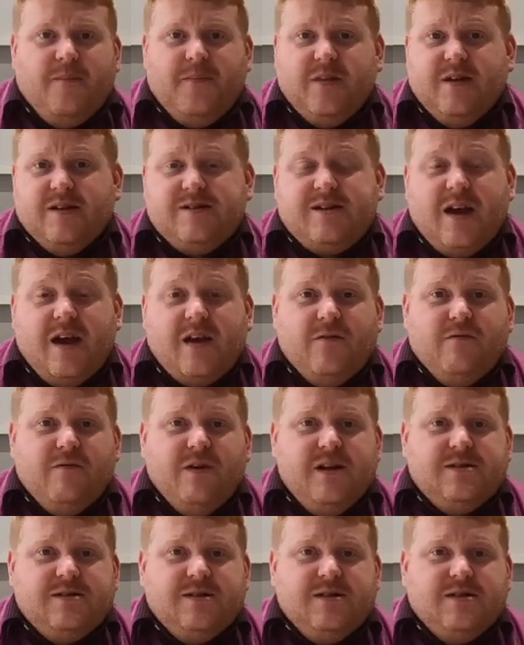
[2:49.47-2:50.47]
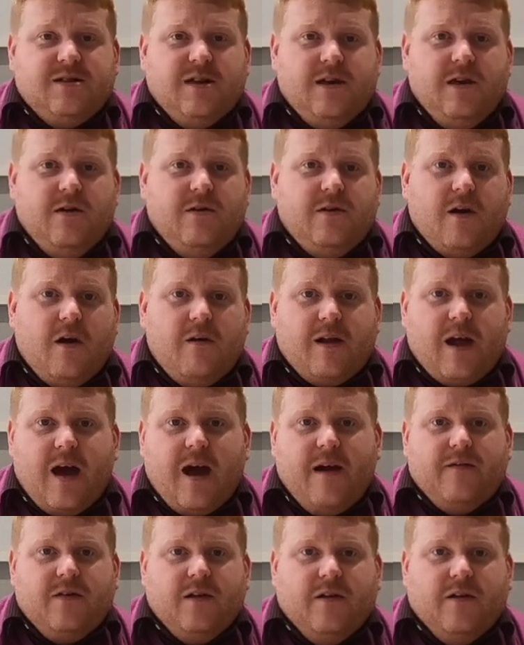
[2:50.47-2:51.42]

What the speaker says: The second reason is that you don't have